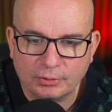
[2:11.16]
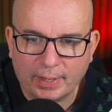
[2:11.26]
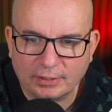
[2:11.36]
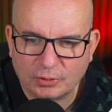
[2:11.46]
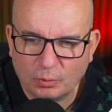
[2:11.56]

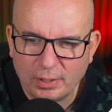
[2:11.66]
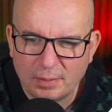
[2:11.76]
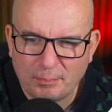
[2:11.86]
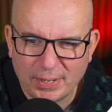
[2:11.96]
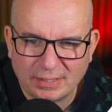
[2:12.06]
bad. It's quite a
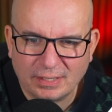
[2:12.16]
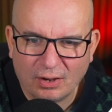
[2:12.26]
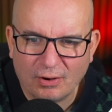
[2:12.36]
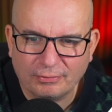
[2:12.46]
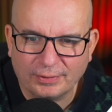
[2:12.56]
big
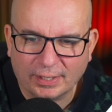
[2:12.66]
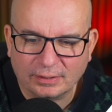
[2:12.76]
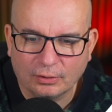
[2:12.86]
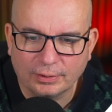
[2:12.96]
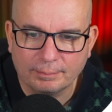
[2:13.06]
car for that kind of